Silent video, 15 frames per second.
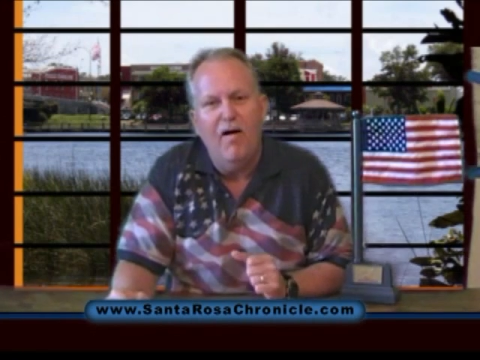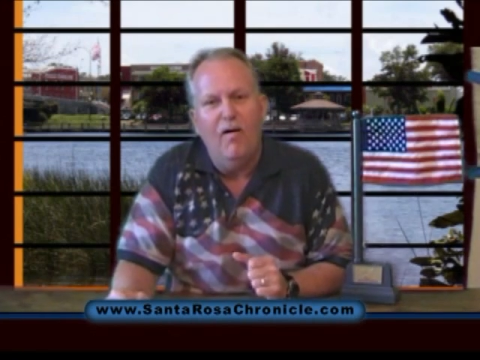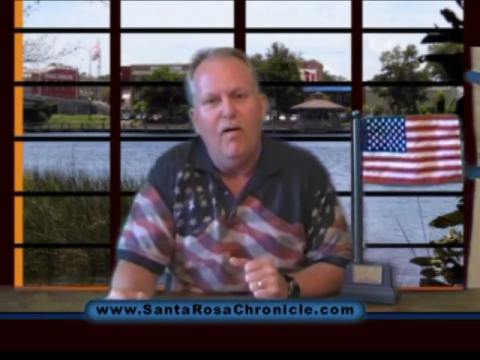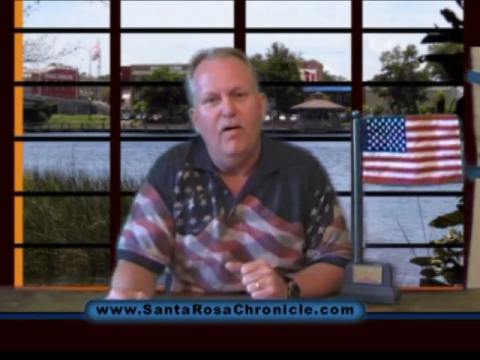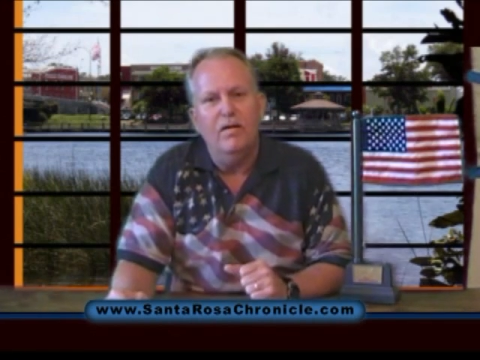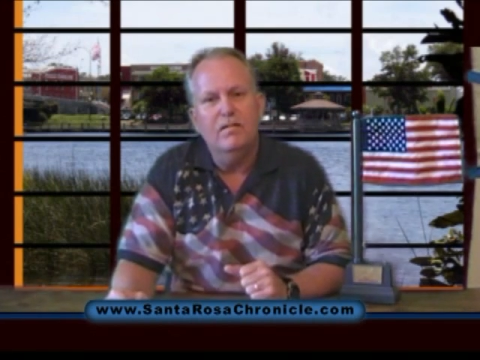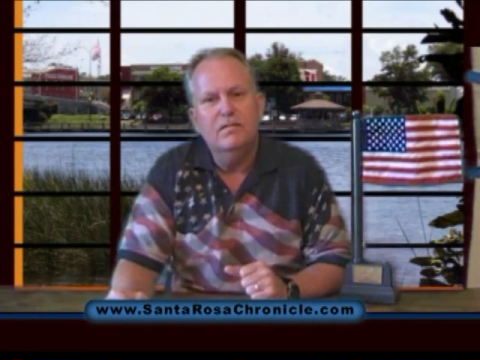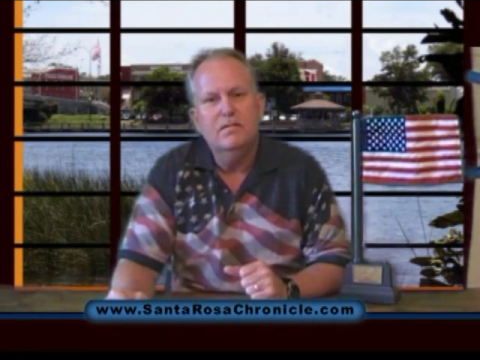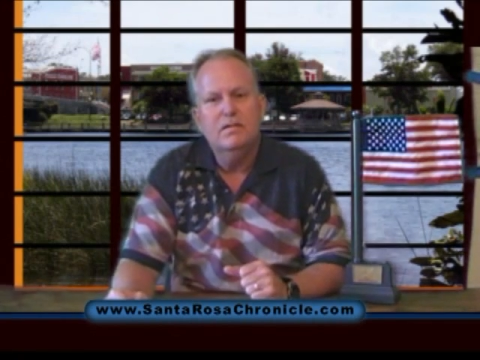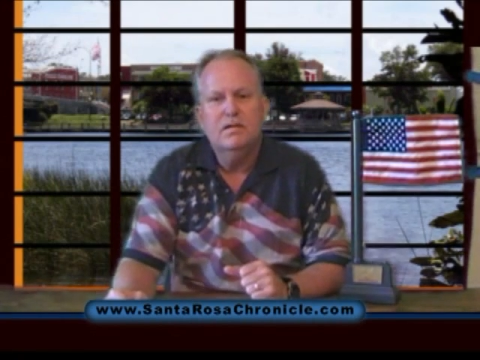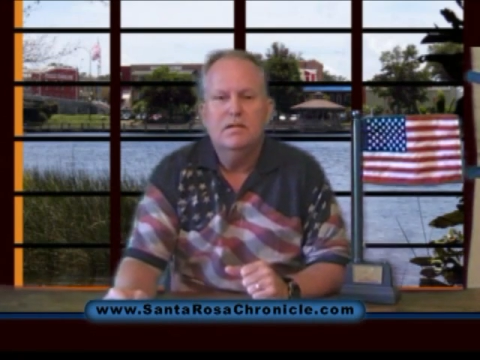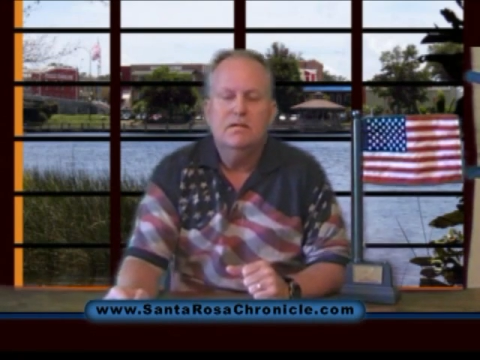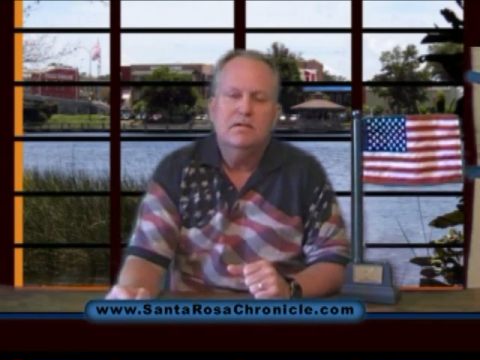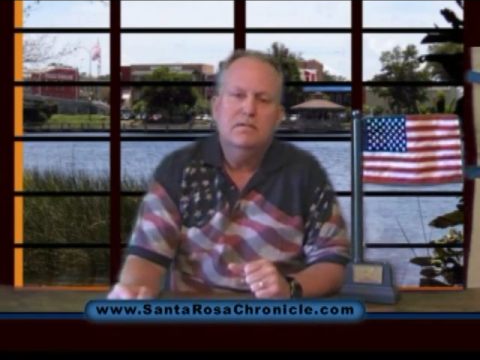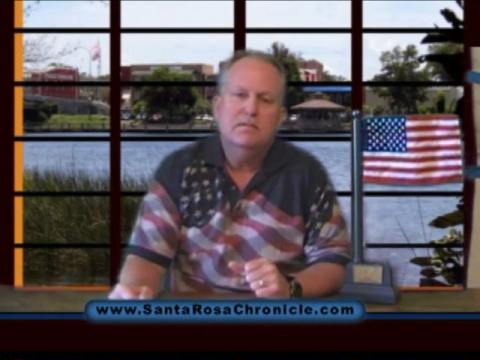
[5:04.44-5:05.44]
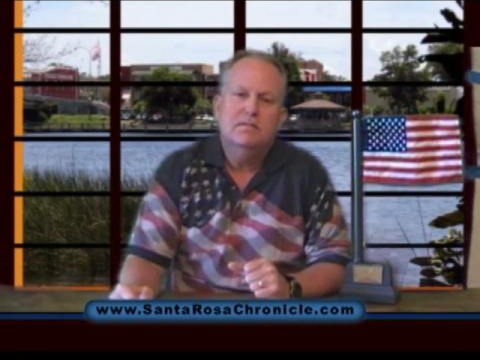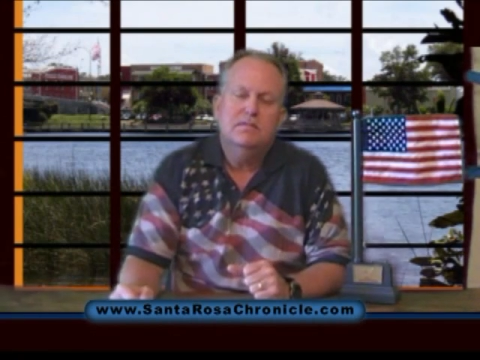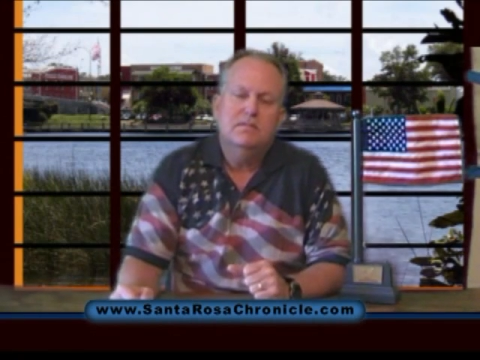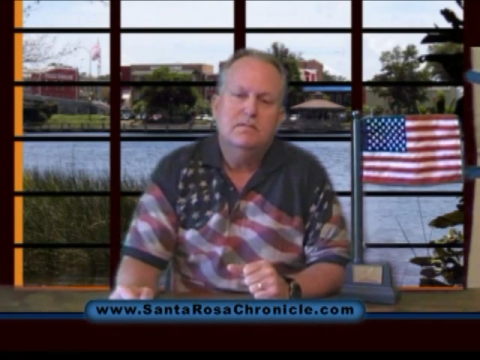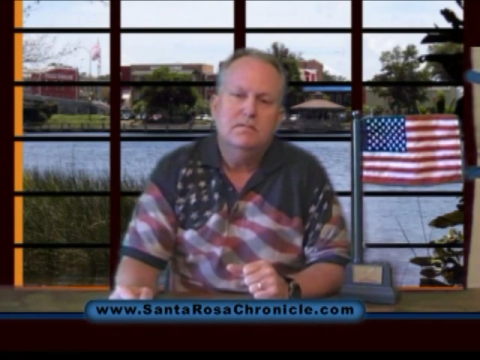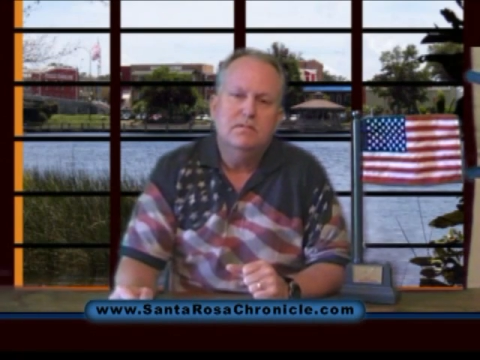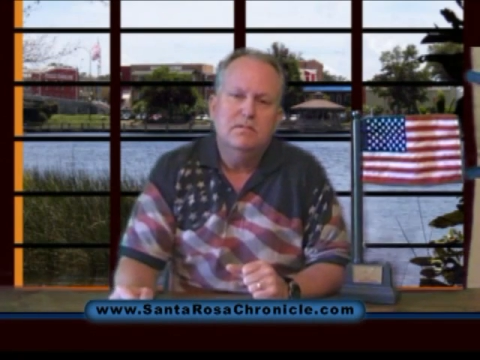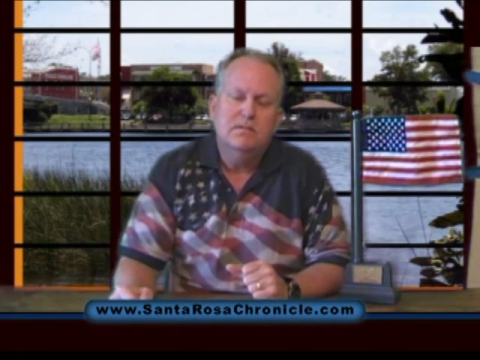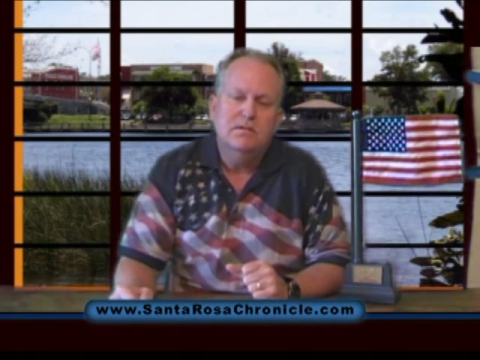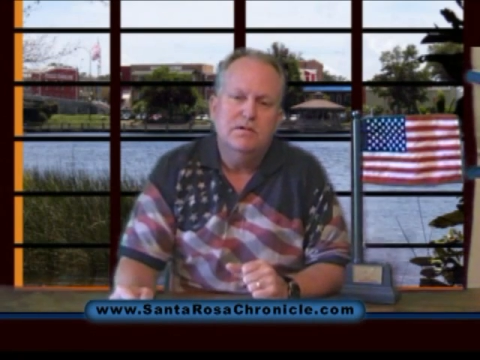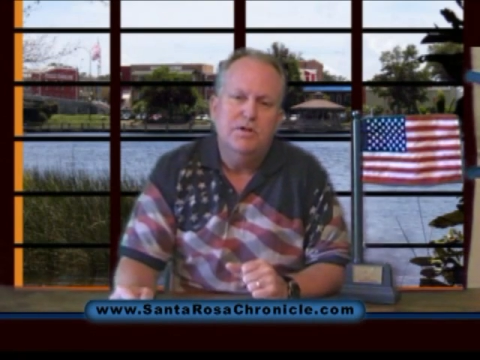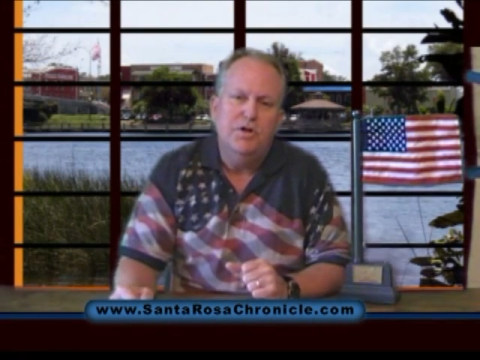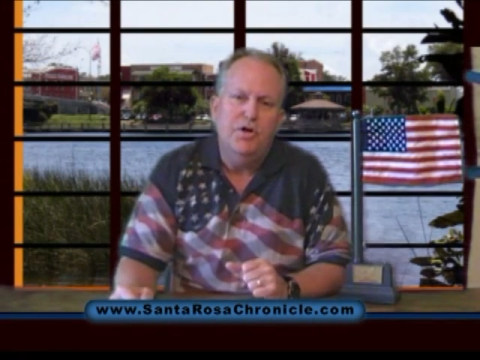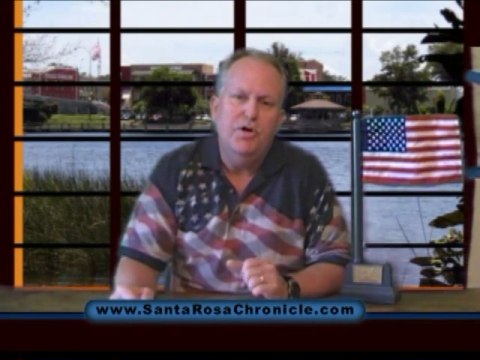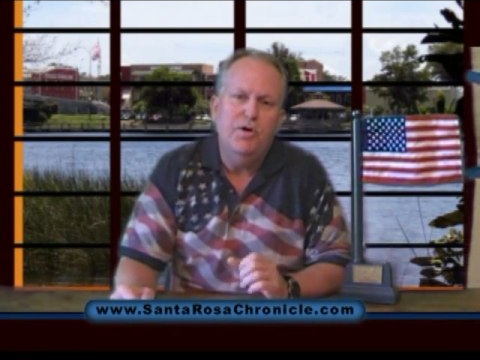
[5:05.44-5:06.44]
heart.
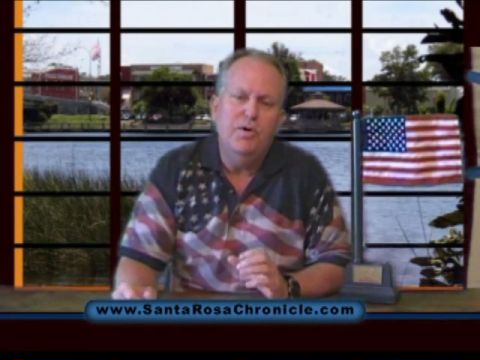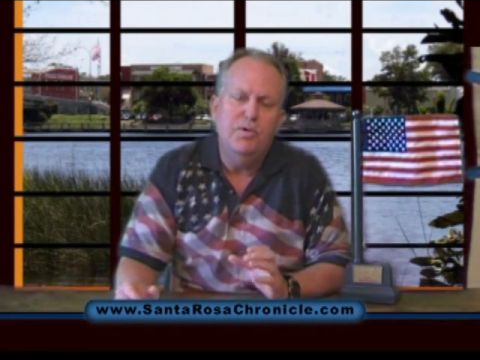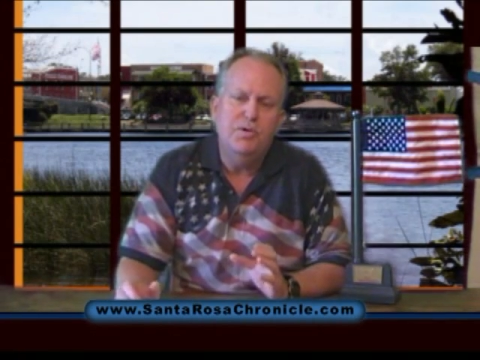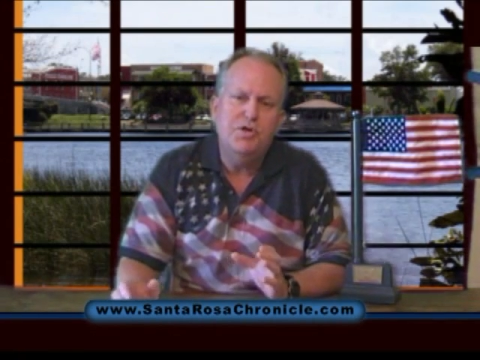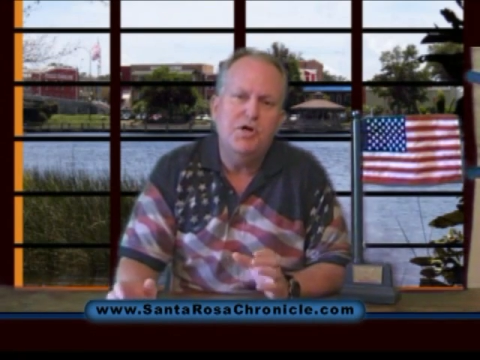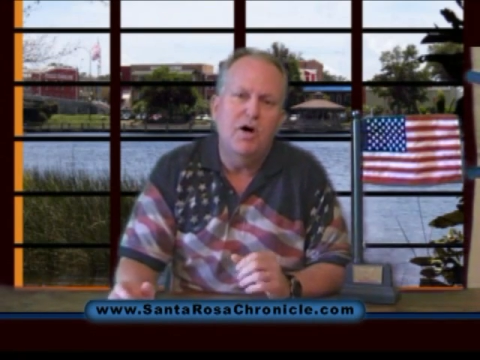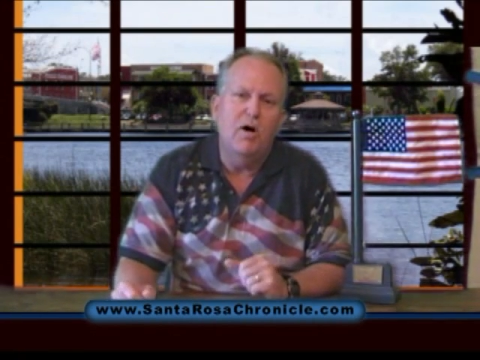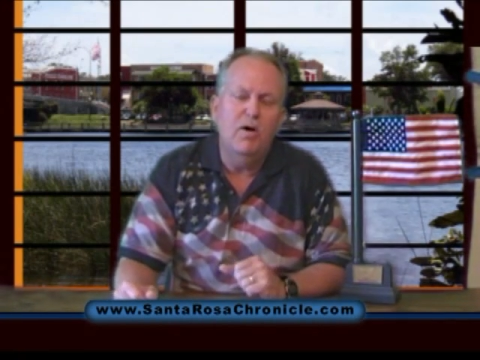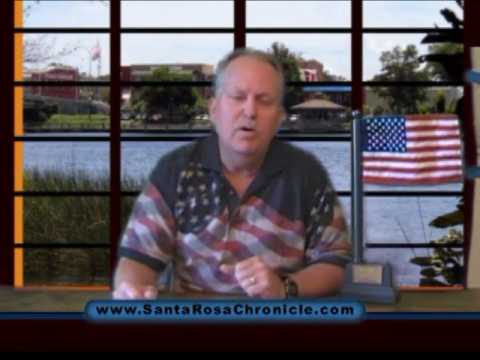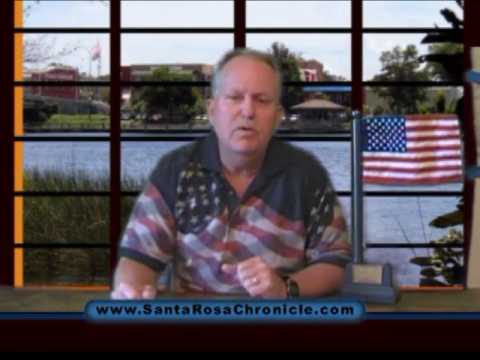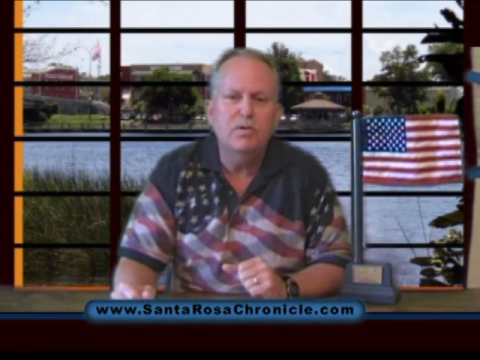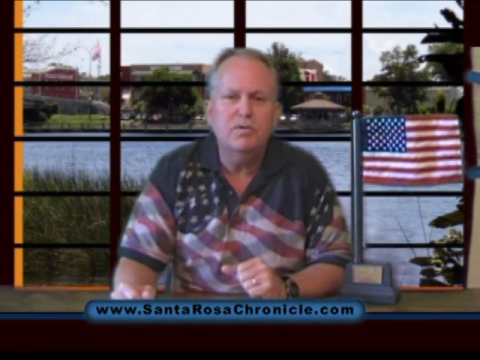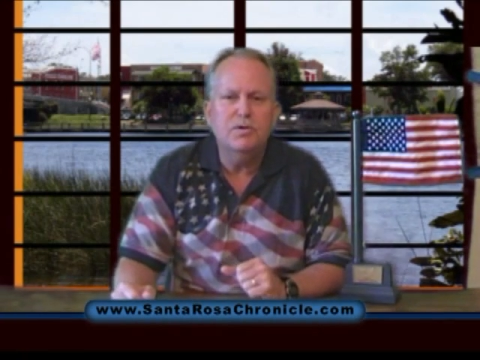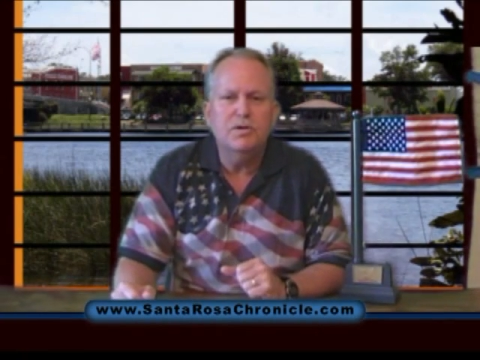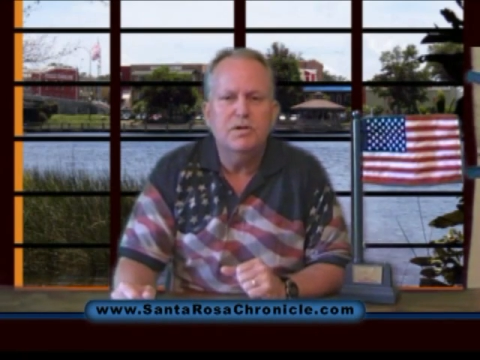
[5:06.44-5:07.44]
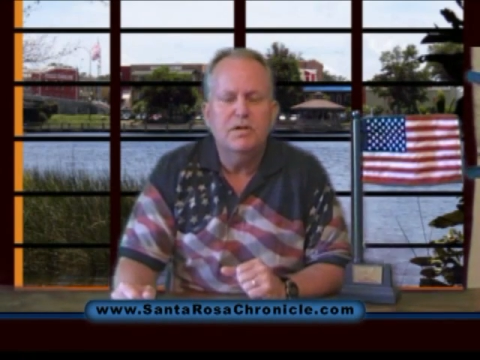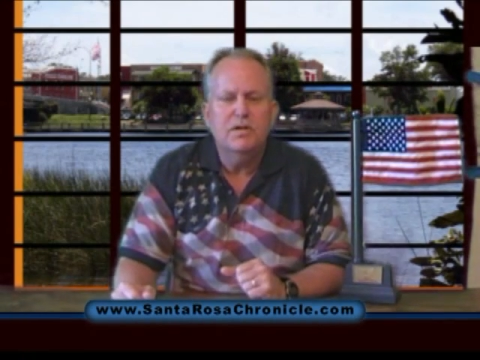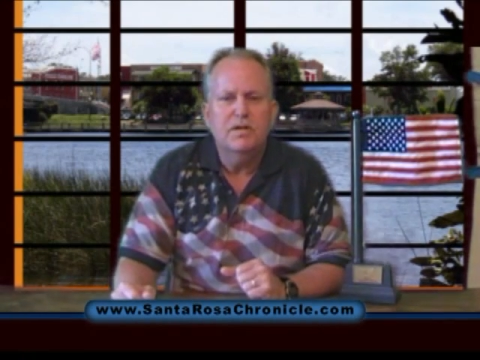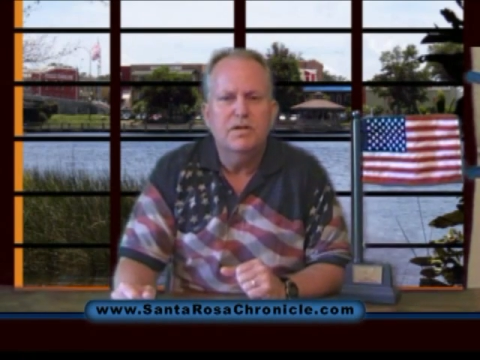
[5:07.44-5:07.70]
You chose